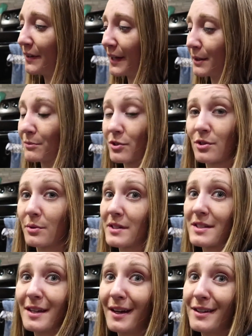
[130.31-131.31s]
I am so
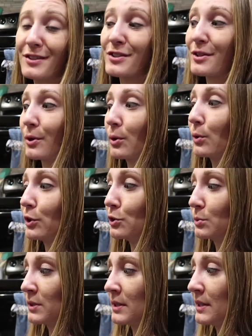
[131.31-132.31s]
excited. So
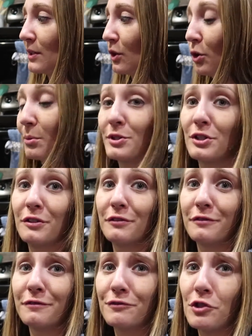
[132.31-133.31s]
you will see a whole bunch
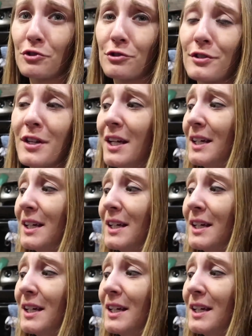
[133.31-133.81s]
of just